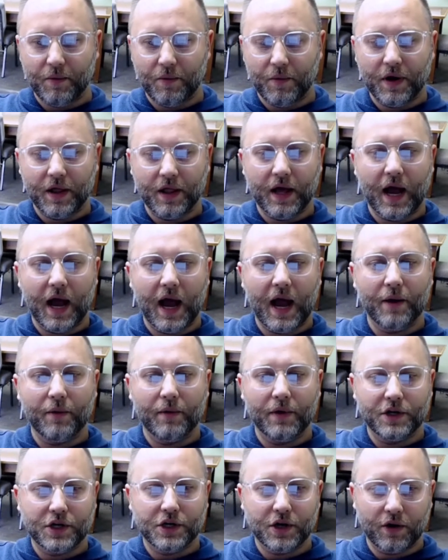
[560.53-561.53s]
Will I
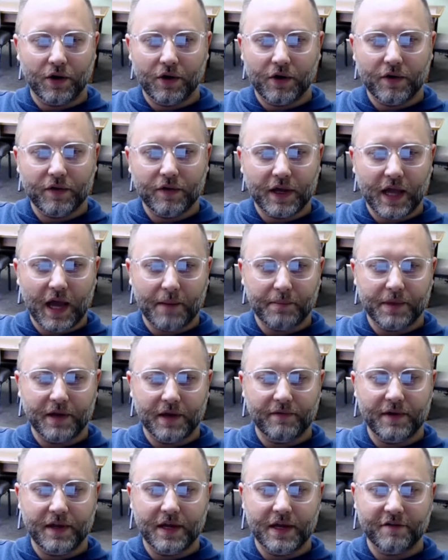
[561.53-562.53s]
return the
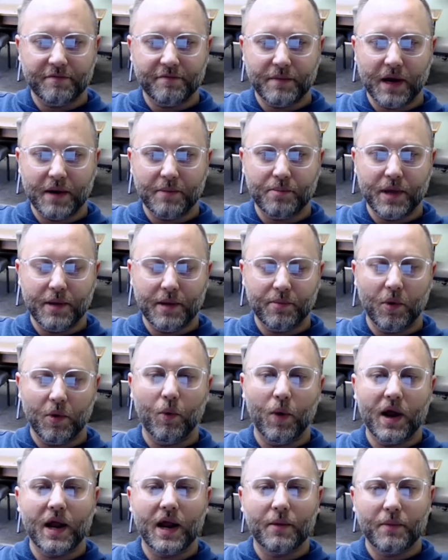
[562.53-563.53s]
captivity of my people?
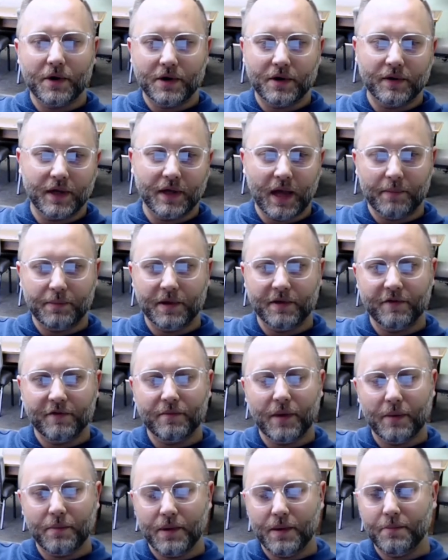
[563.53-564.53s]
When I return the captivity of
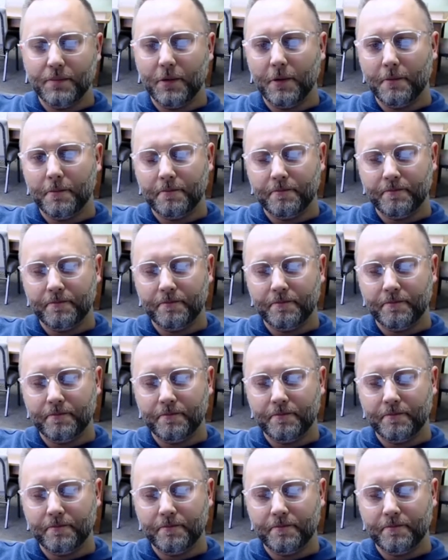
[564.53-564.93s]
my people.